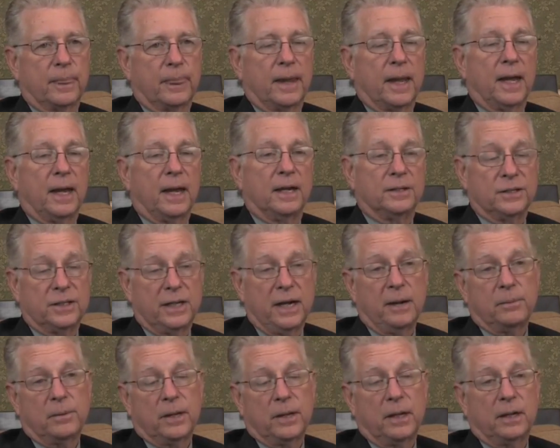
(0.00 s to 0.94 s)
And the
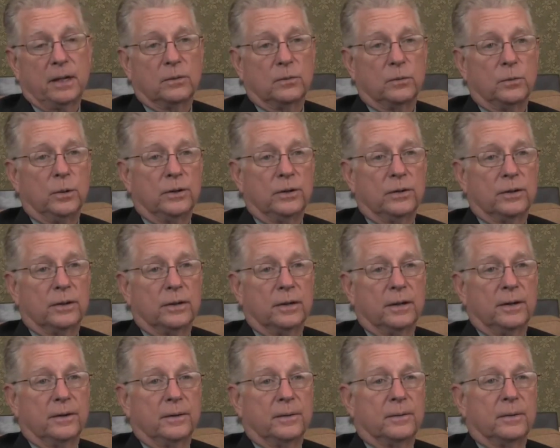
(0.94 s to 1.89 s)
same thing with
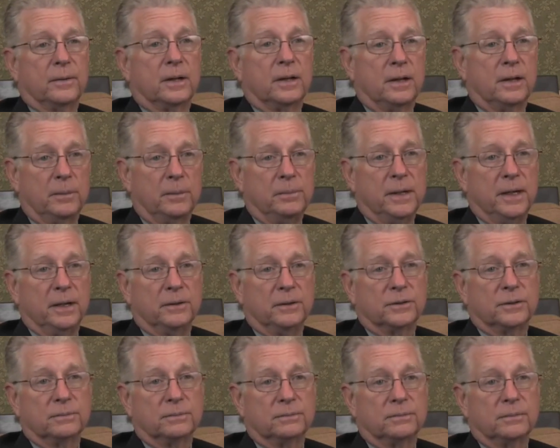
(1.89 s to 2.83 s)
club
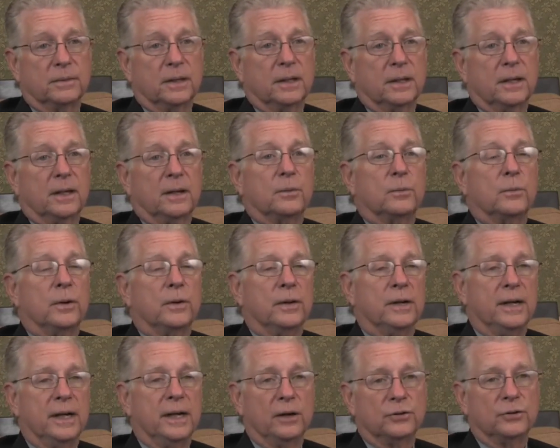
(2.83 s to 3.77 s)
nails, where
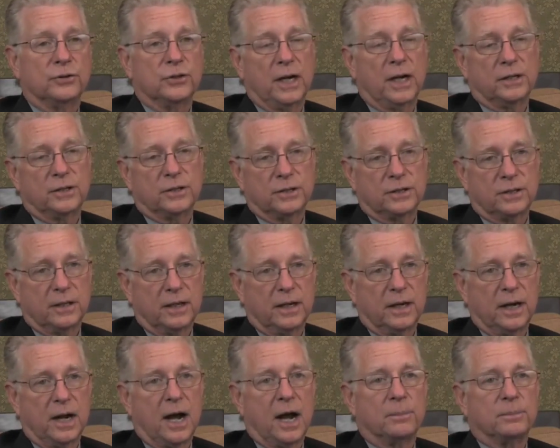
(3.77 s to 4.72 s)
the nail changes to
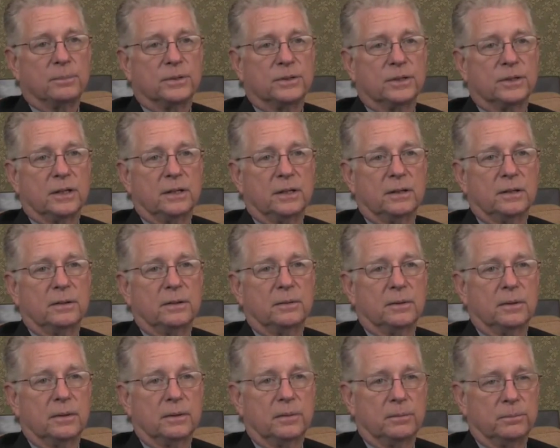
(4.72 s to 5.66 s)
the opposite
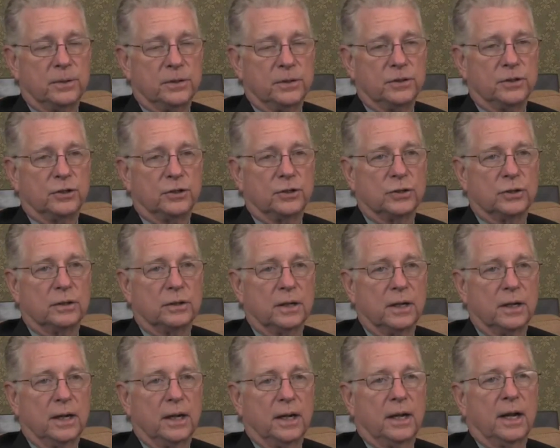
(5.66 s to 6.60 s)
position,
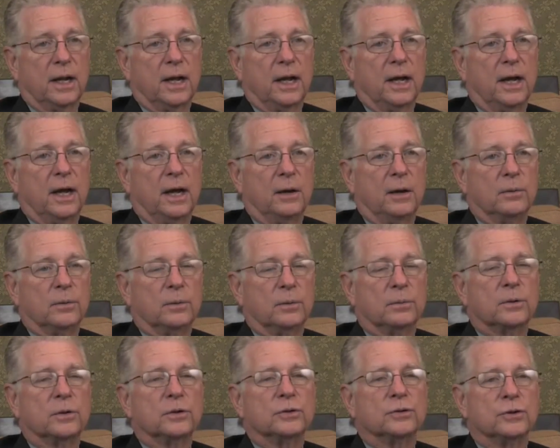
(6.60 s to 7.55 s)

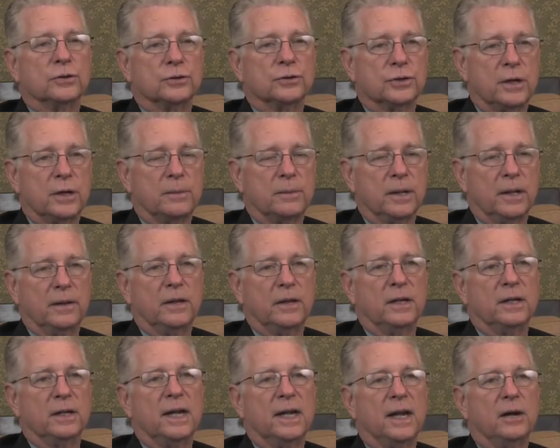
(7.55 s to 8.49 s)
because
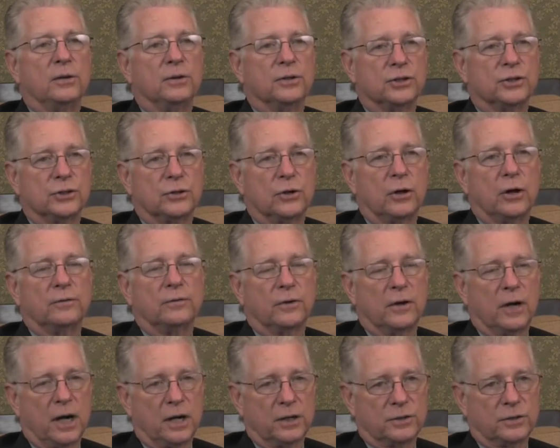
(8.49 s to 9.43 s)
the nail is starved
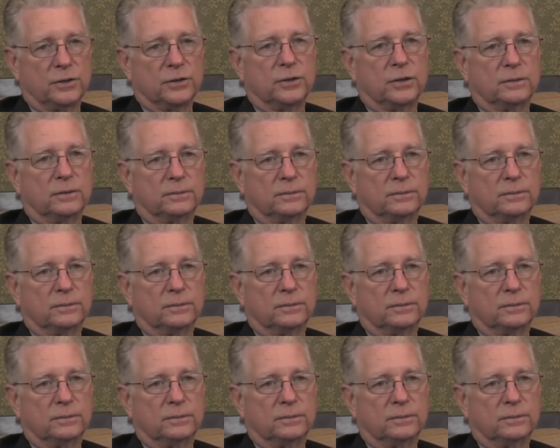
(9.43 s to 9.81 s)
for oxygen.